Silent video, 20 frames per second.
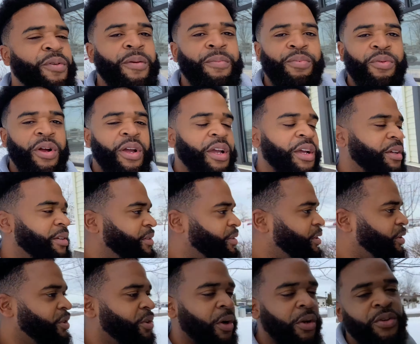brake,
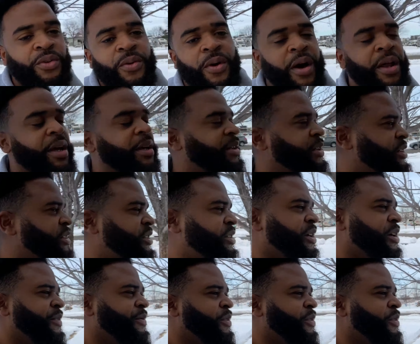you know, do all that good stuff,